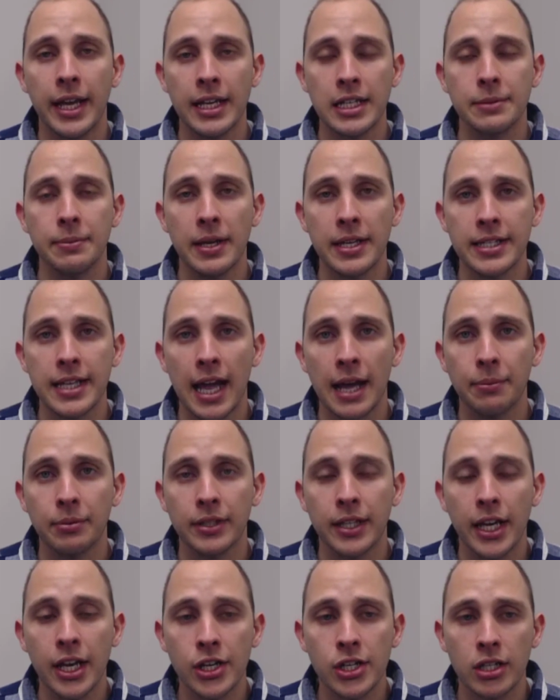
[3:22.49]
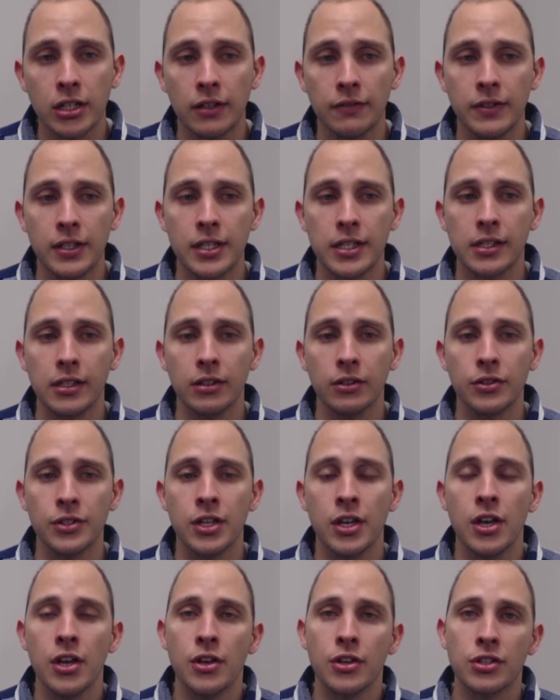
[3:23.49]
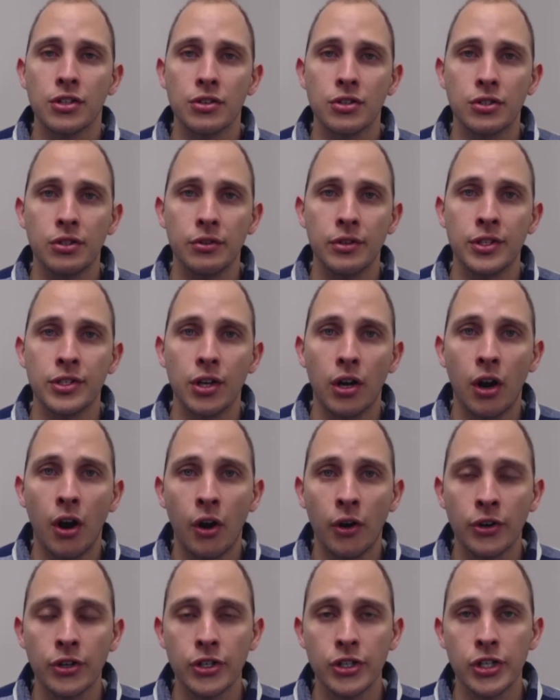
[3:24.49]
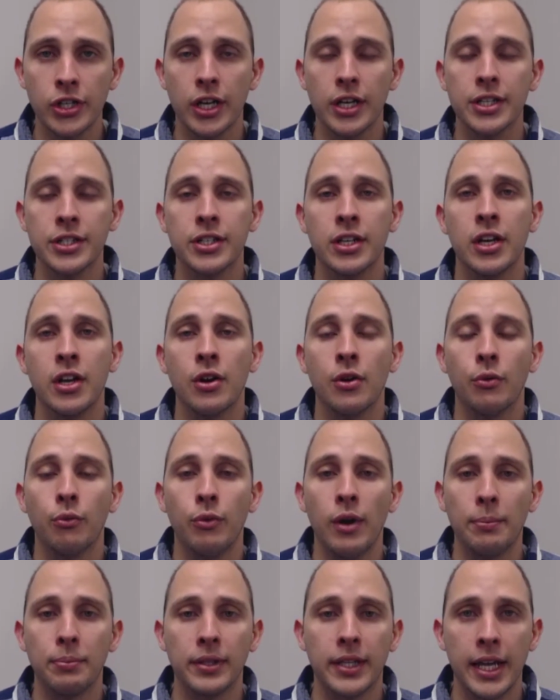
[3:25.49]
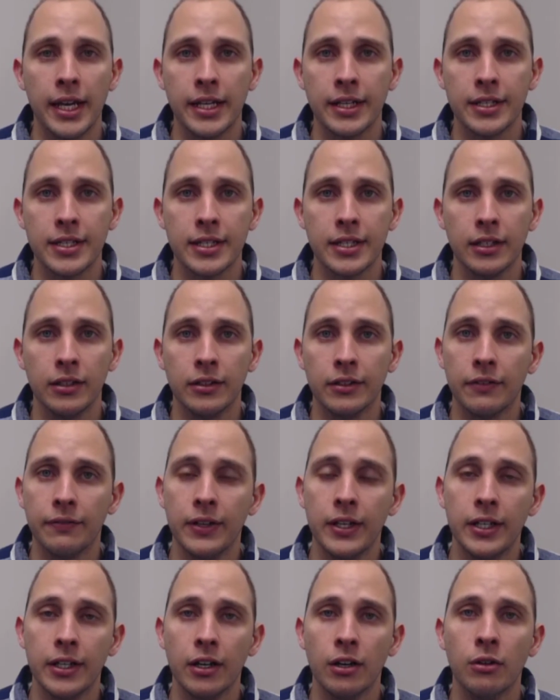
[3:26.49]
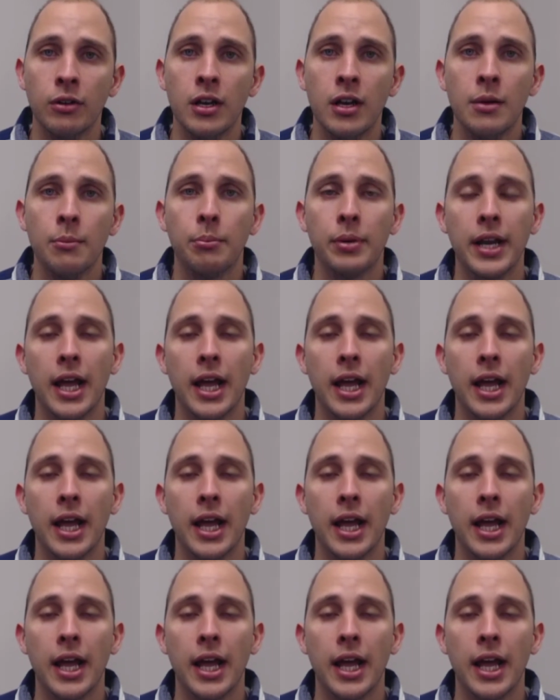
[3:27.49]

case-based application of these skills so students aren't just replicating a skill in a video,